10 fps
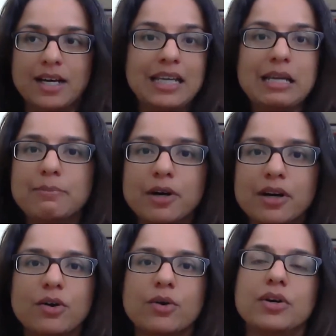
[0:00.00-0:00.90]

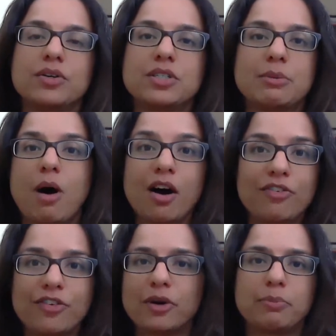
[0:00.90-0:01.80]
ebook or some
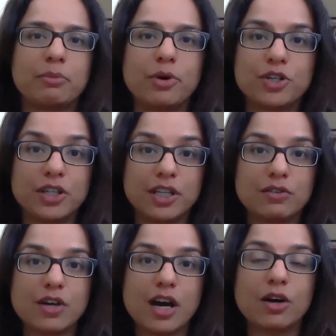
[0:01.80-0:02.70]
offer or promotion that
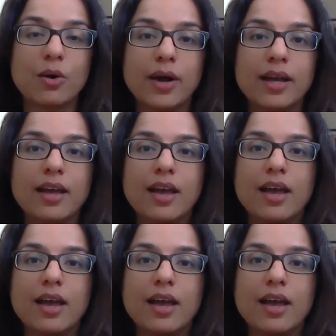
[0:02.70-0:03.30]
you've got going,